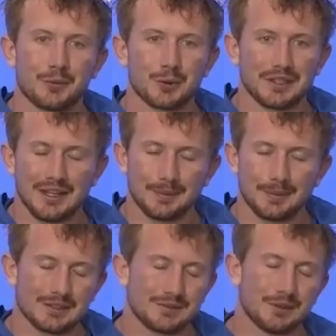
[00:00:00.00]
I just feel
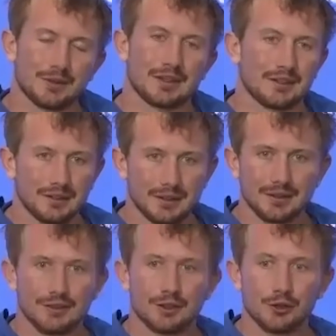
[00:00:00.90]
like, you know,
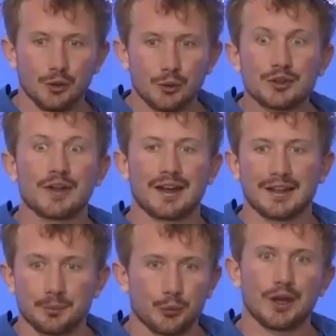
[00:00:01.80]
you always are like, I can
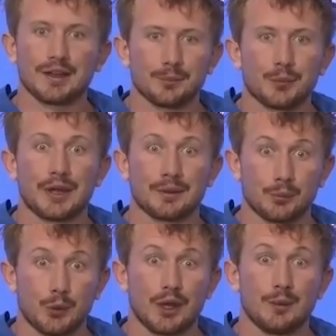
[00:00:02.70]
play.
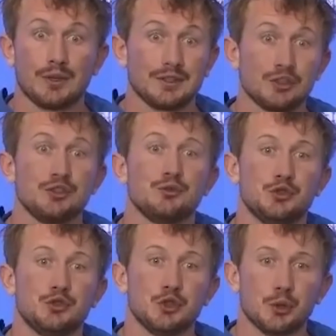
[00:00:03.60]
But until you
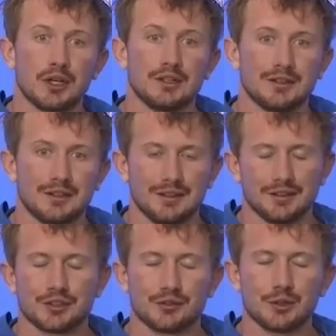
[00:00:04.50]
do it, there's
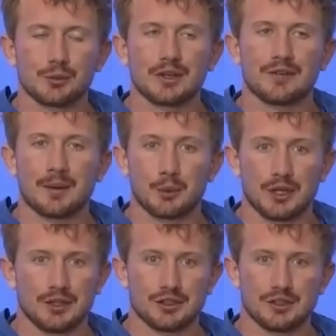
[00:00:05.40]
a little bit of
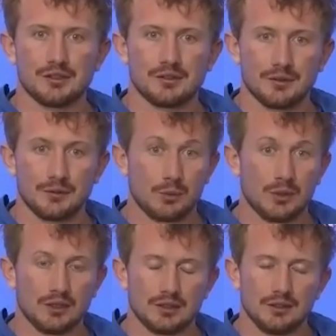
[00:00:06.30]
apprehension if you're
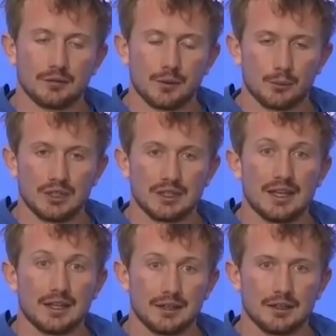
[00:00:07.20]
being, you know, if I'm being
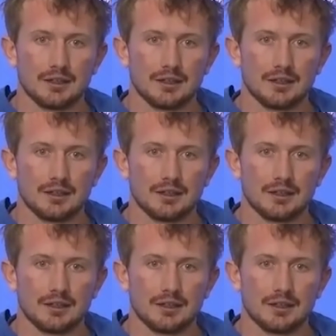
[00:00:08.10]
candid.